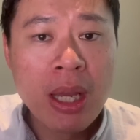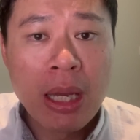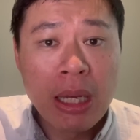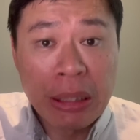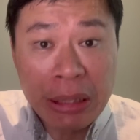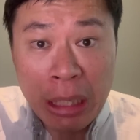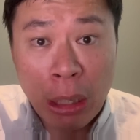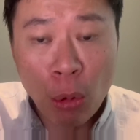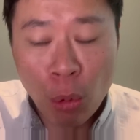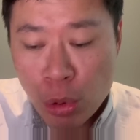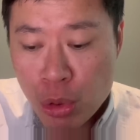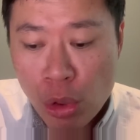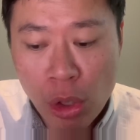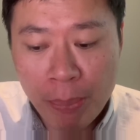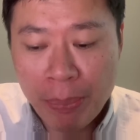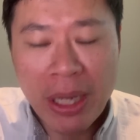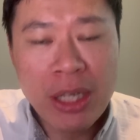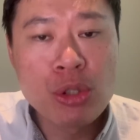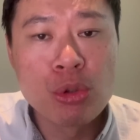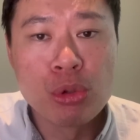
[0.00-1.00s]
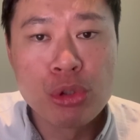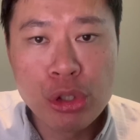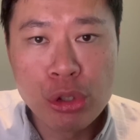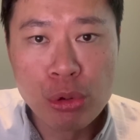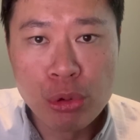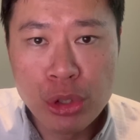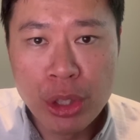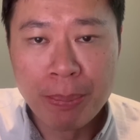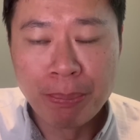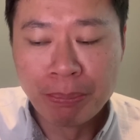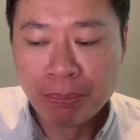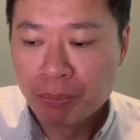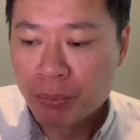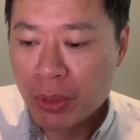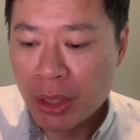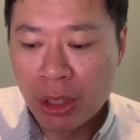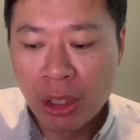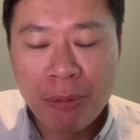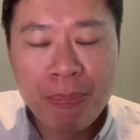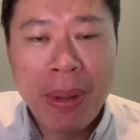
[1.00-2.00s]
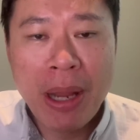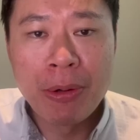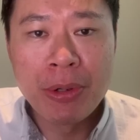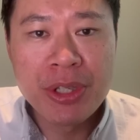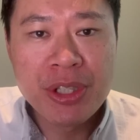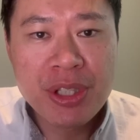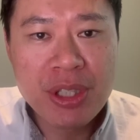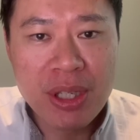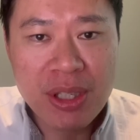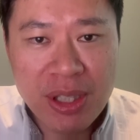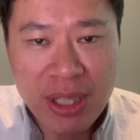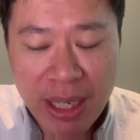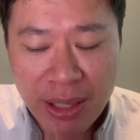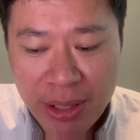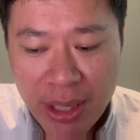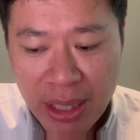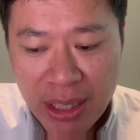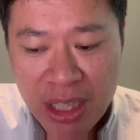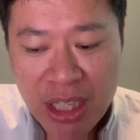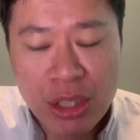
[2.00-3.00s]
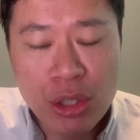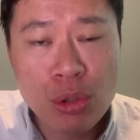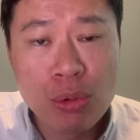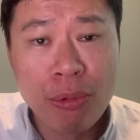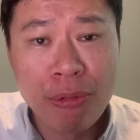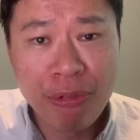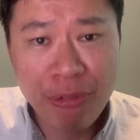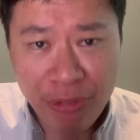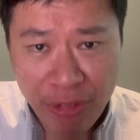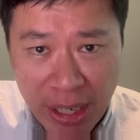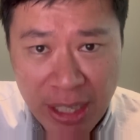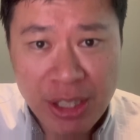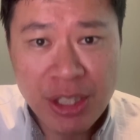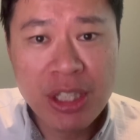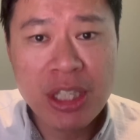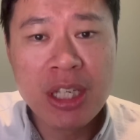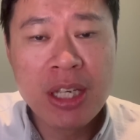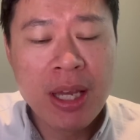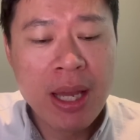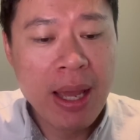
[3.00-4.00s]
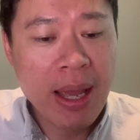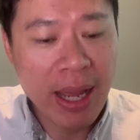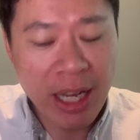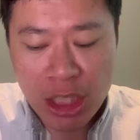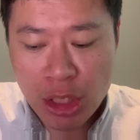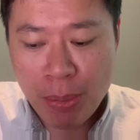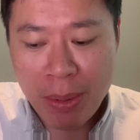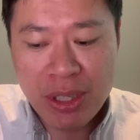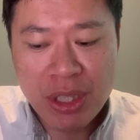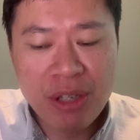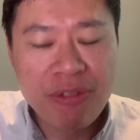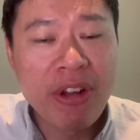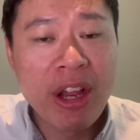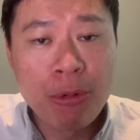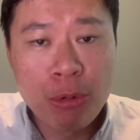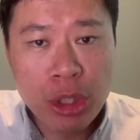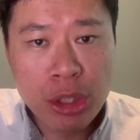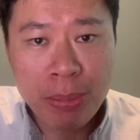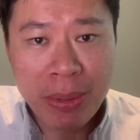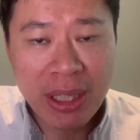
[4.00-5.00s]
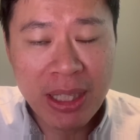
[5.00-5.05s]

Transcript: That also applies to children. A lot of parents send their kids to fancy, expensive enrichment